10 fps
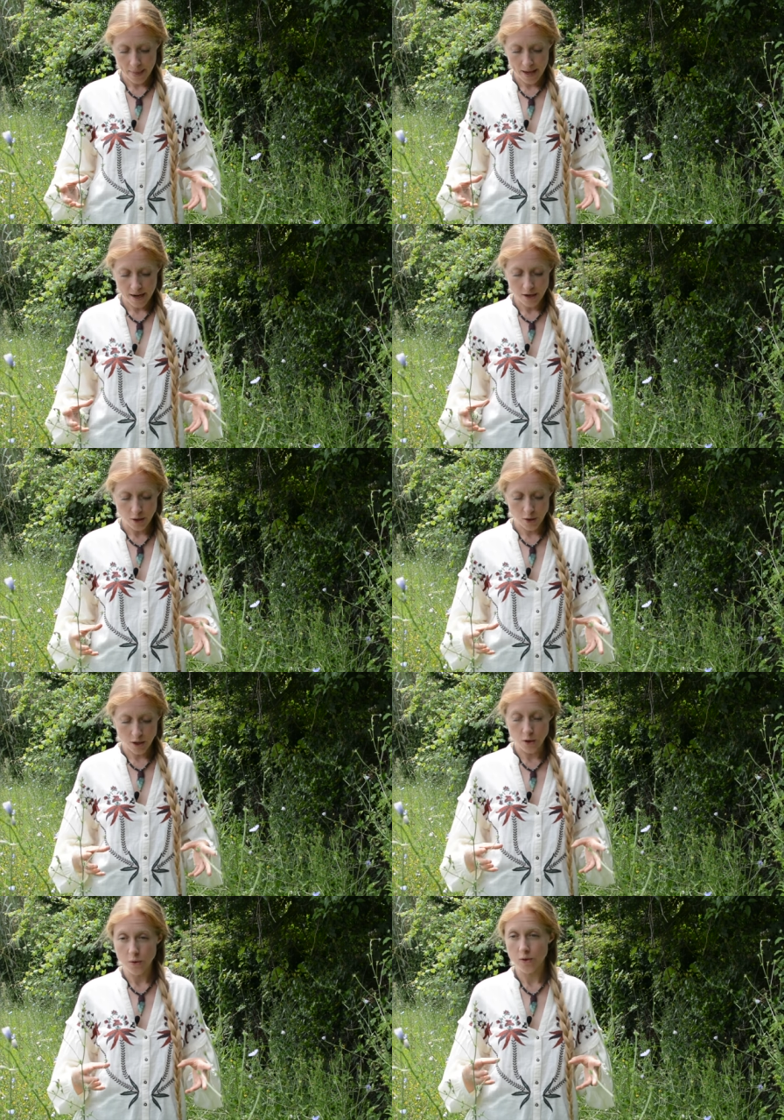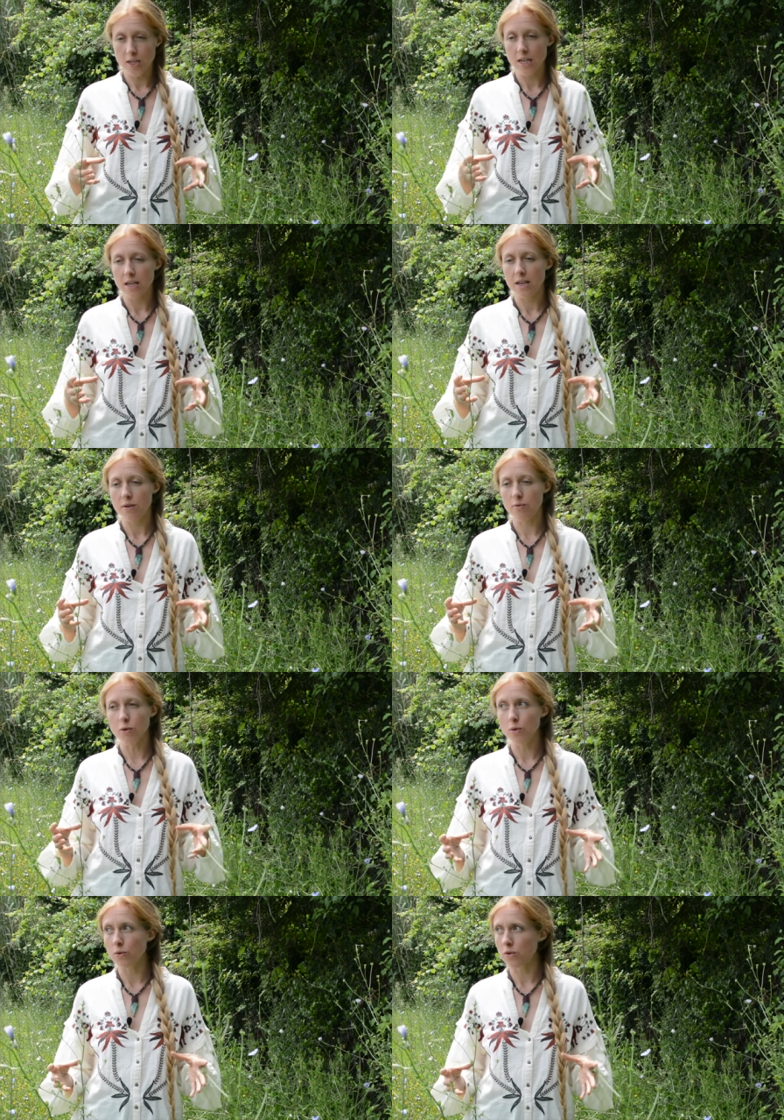then you can use the
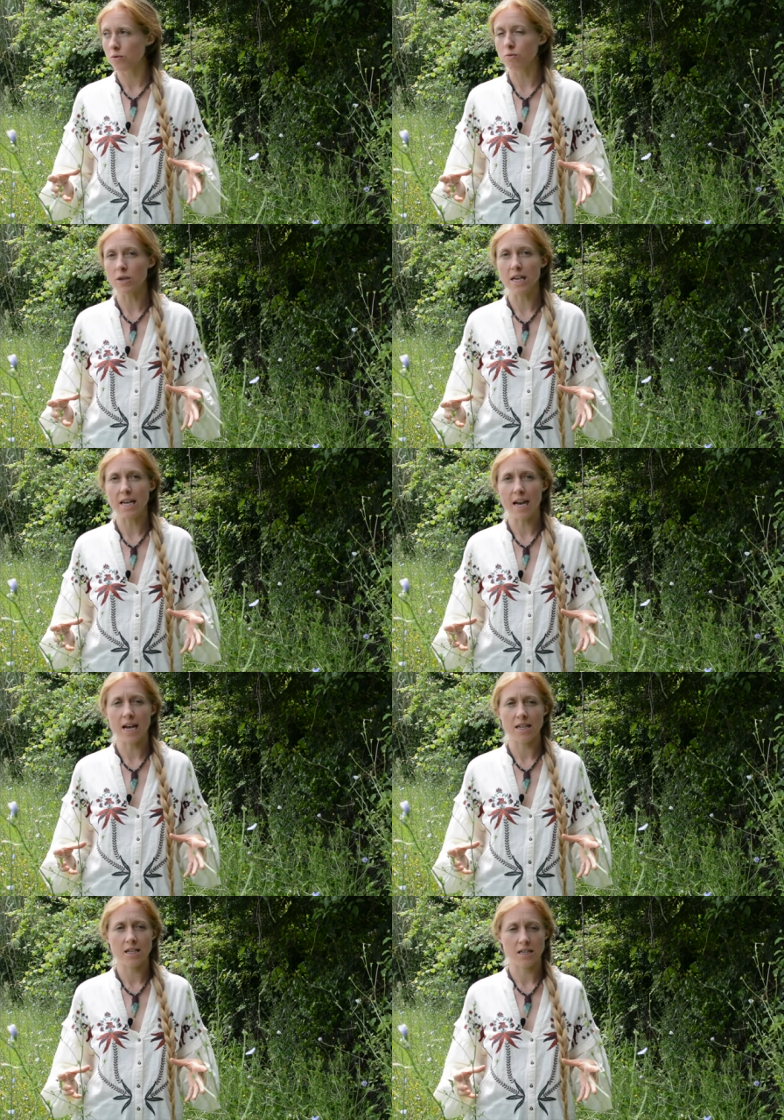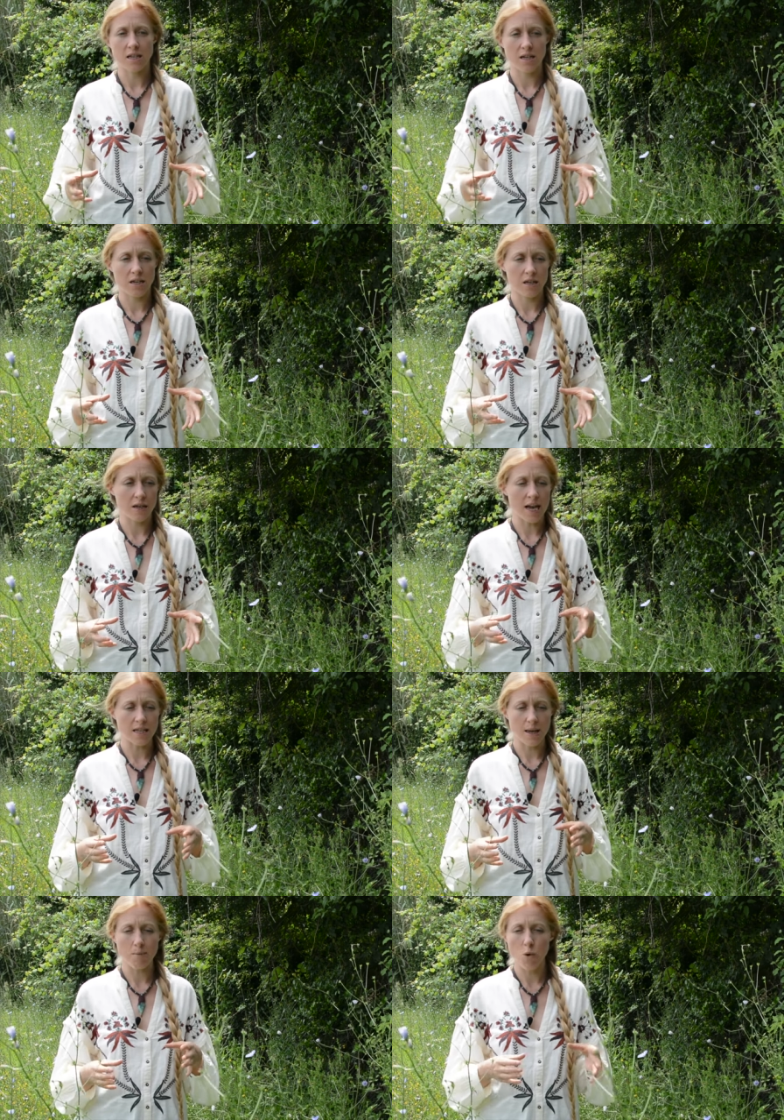roots really as uh, as
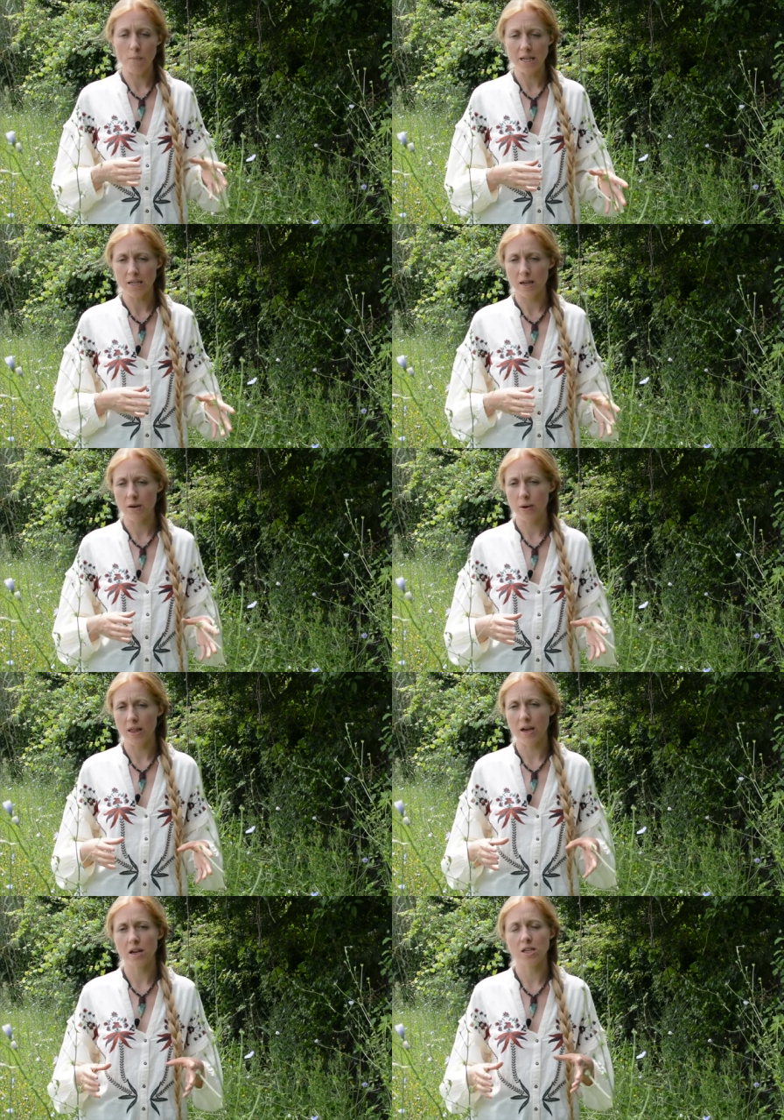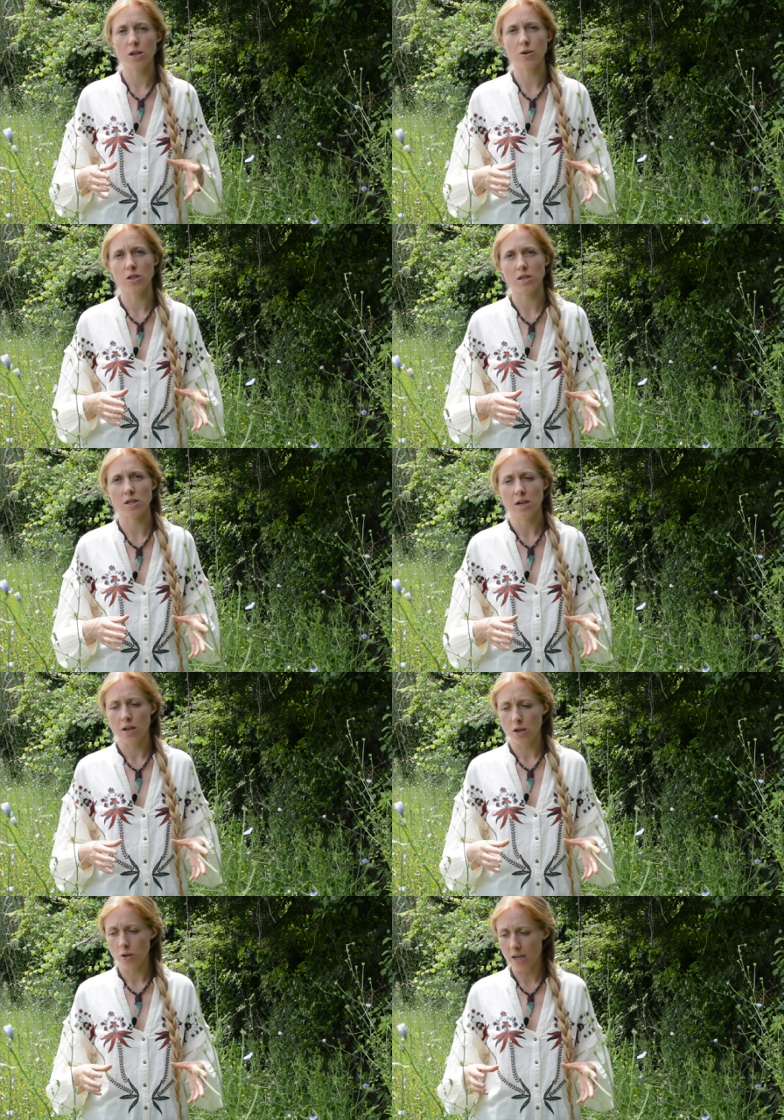they're more bitter when they're untoasted.
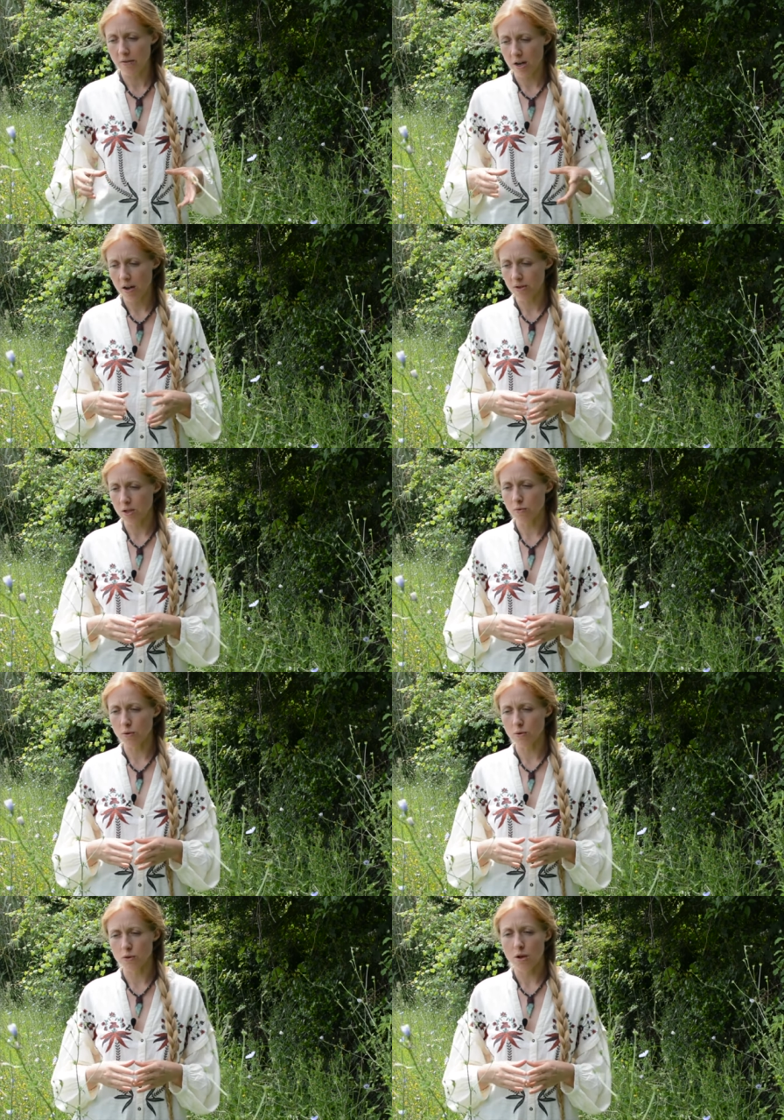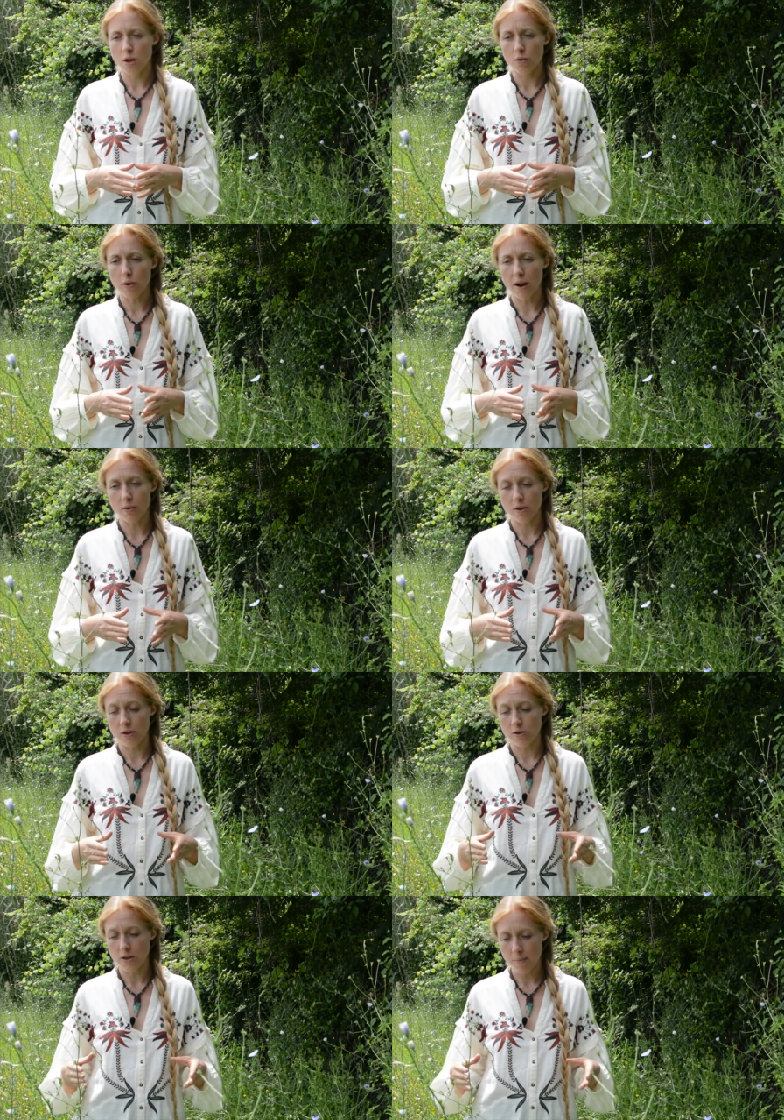You can even harvest the roots throughout
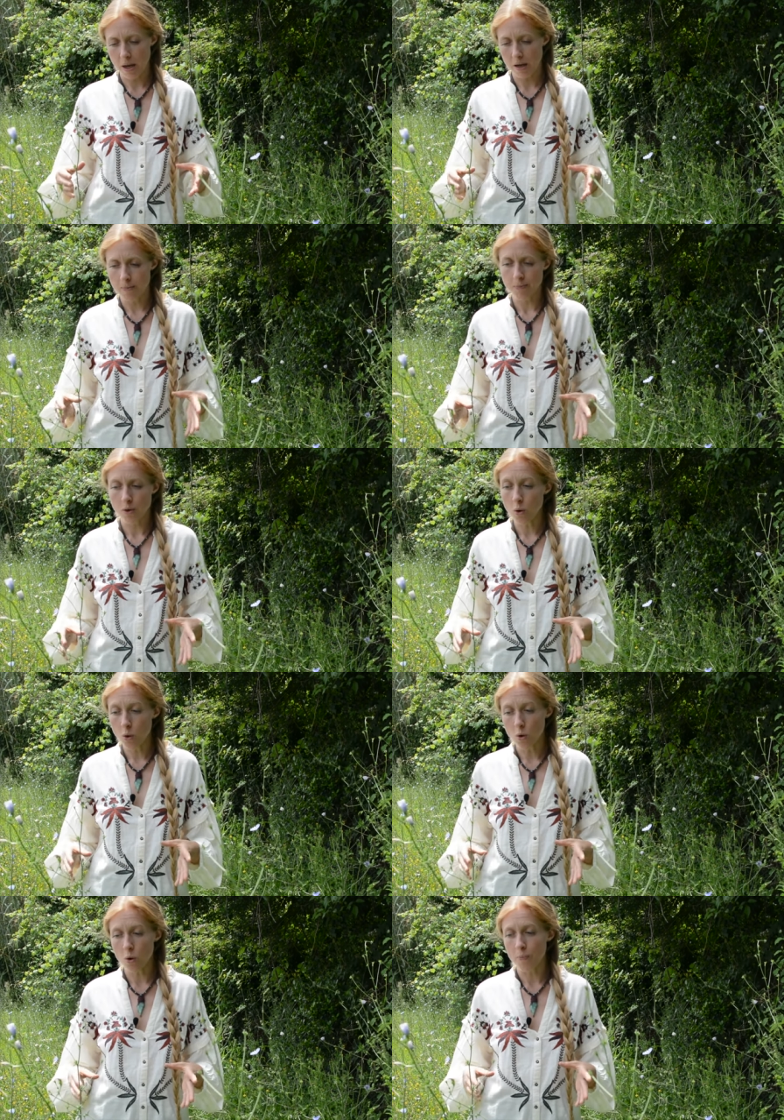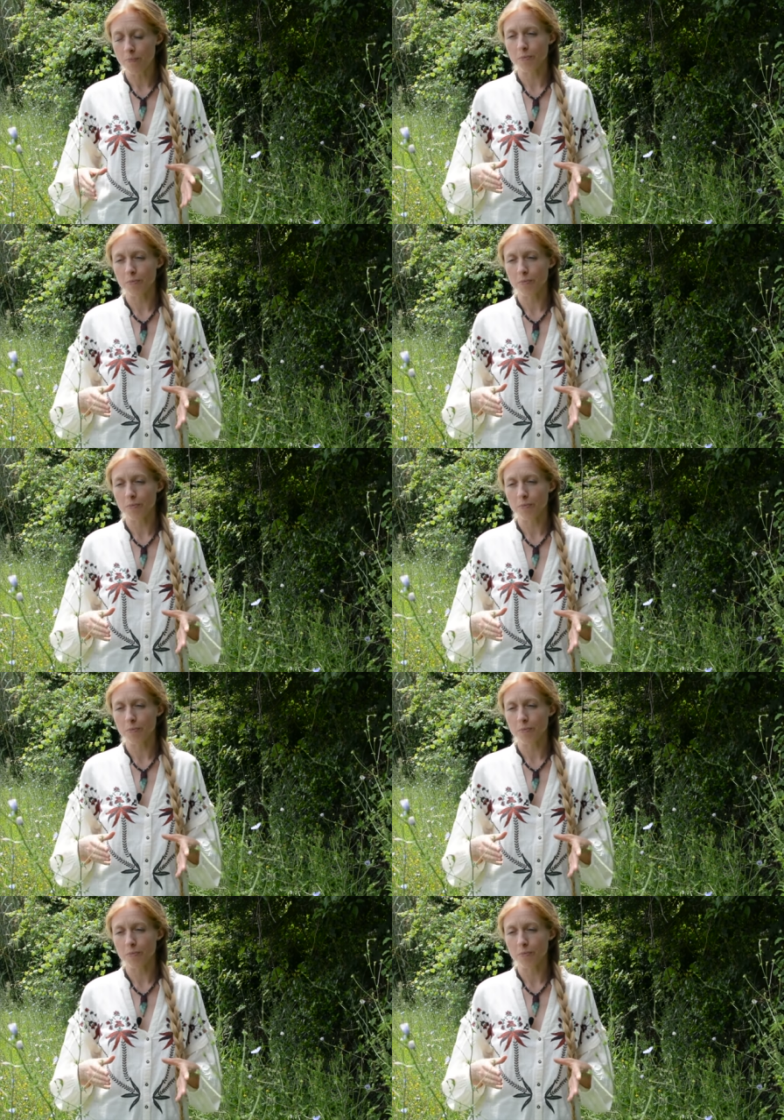the summer, or